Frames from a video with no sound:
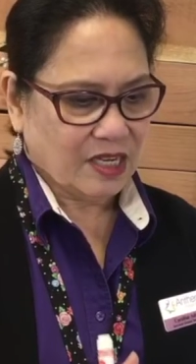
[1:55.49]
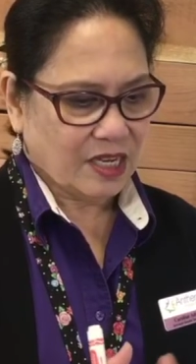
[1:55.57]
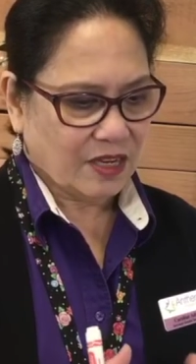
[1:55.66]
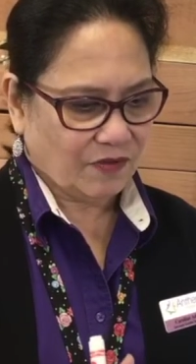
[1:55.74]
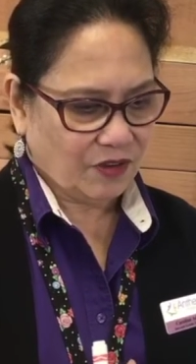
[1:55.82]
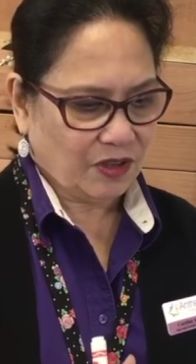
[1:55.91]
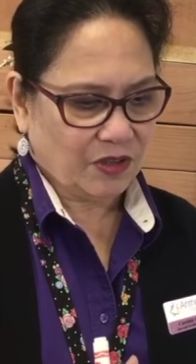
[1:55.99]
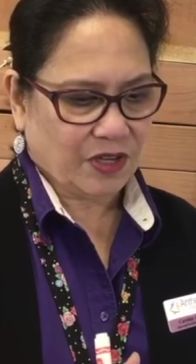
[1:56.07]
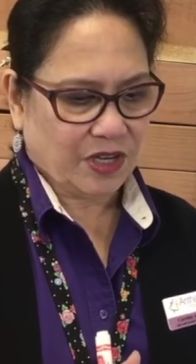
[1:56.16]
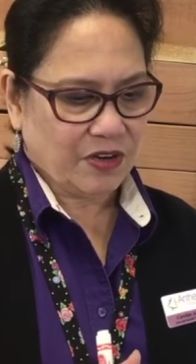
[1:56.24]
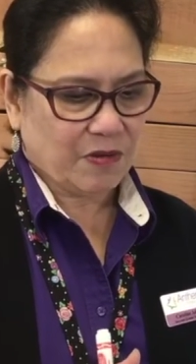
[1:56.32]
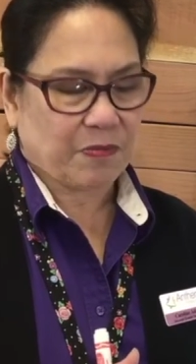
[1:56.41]
if you look
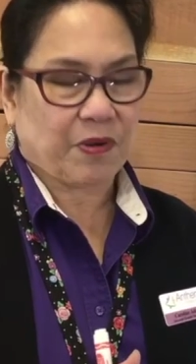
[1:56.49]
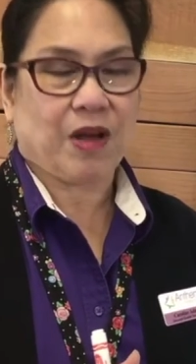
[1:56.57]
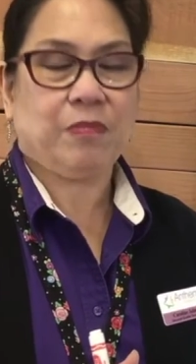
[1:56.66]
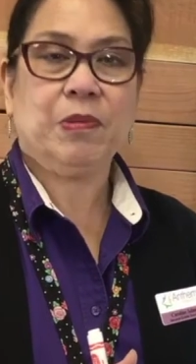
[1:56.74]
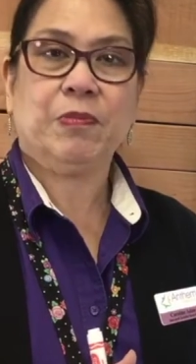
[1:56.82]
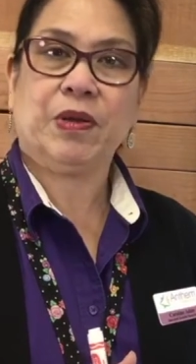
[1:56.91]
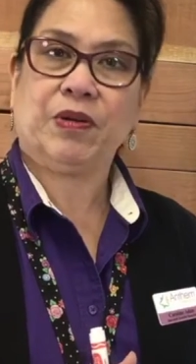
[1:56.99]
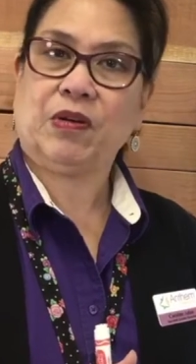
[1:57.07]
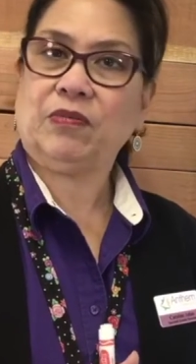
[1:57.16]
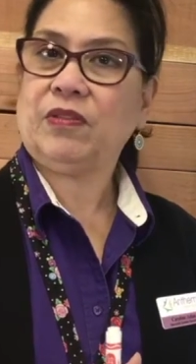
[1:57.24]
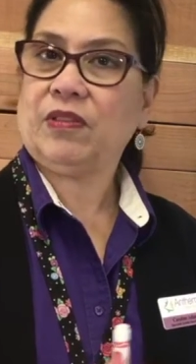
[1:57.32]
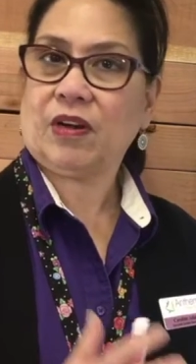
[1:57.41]
at your problem, you
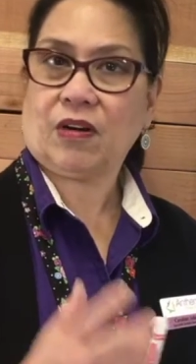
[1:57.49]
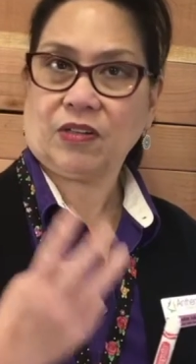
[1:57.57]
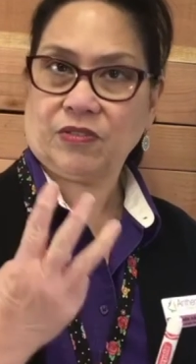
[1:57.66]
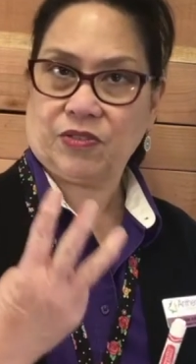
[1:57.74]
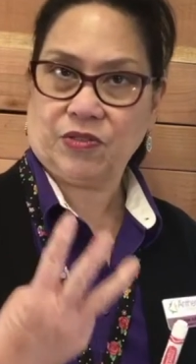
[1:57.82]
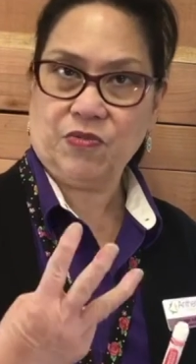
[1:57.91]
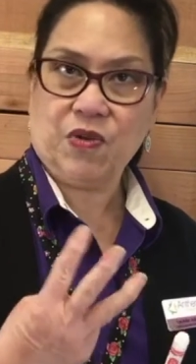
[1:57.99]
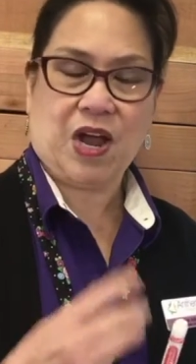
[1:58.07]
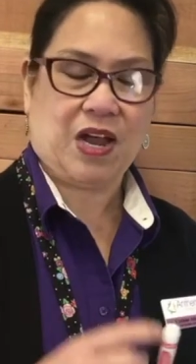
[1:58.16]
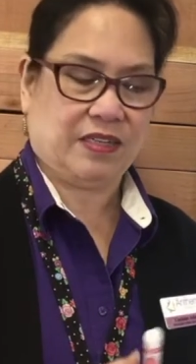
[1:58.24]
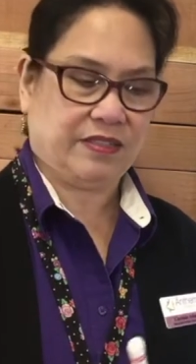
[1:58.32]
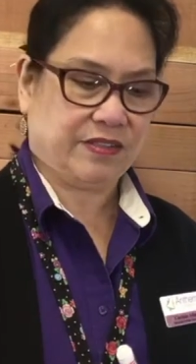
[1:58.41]
know there are 2
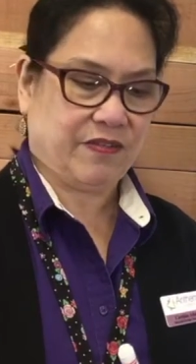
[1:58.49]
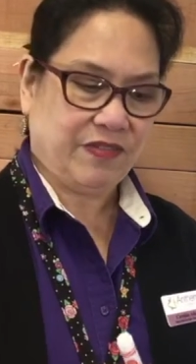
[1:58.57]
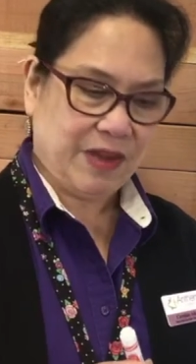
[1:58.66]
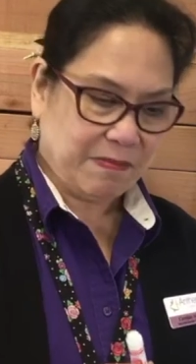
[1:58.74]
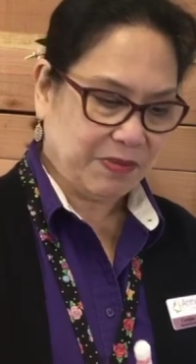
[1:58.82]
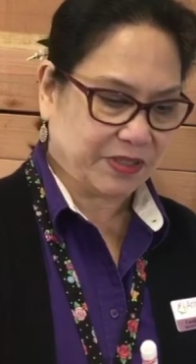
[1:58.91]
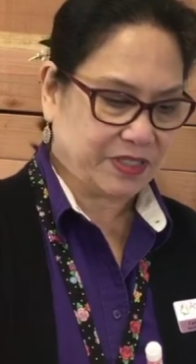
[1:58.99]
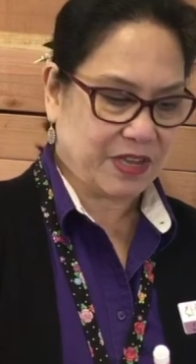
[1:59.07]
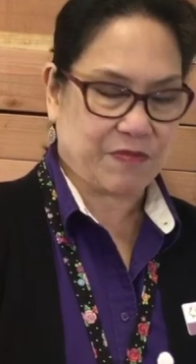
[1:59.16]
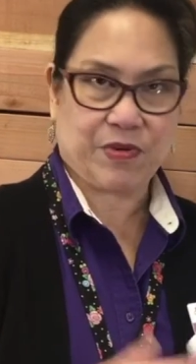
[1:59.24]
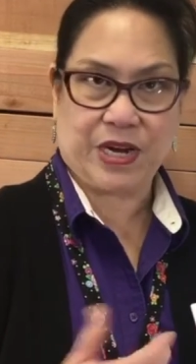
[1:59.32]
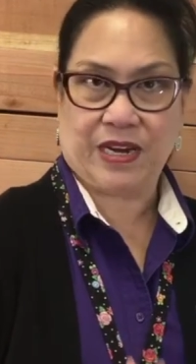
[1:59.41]
kinds of numbers
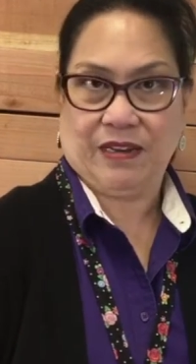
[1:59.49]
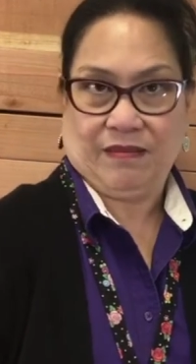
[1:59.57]
that we